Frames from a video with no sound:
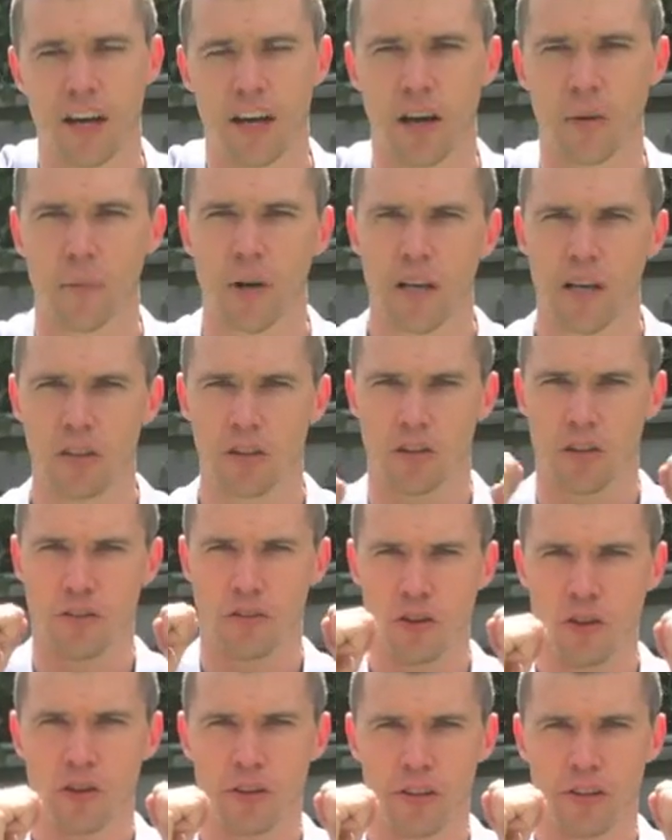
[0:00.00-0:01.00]
the arm. So
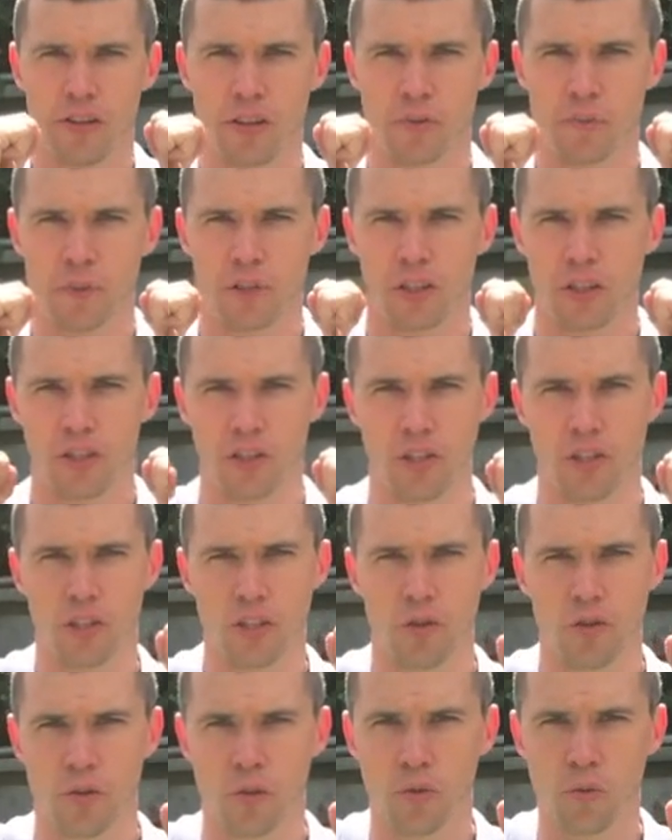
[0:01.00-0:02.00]
if you're in this position
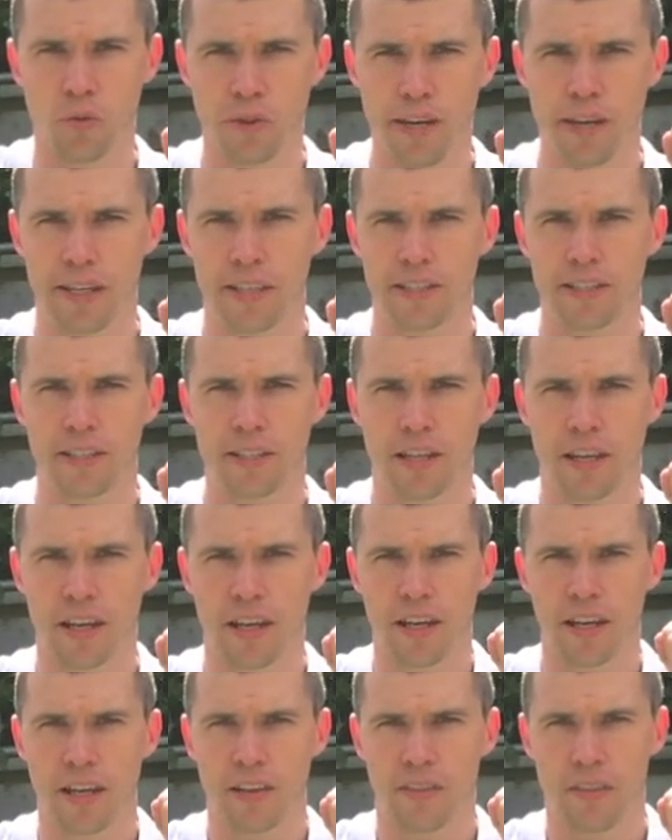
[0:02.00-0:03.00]
and you do this,
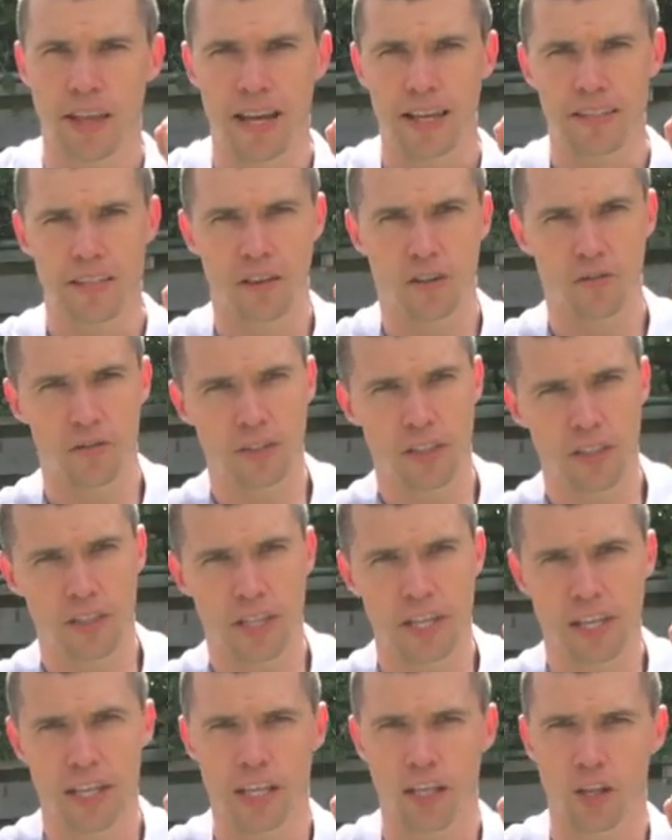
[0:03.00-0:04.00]
that's obviously
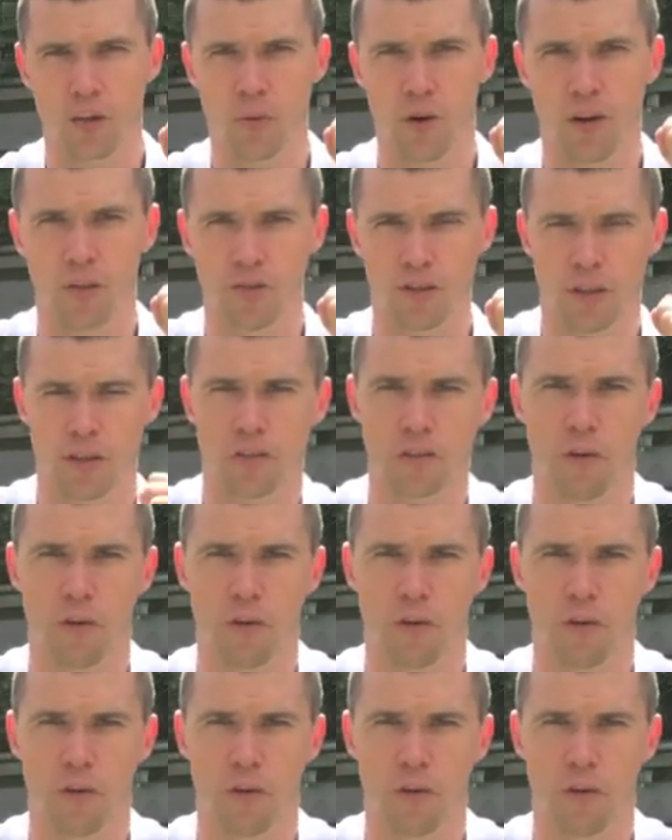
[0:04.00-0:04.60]
taking you off, so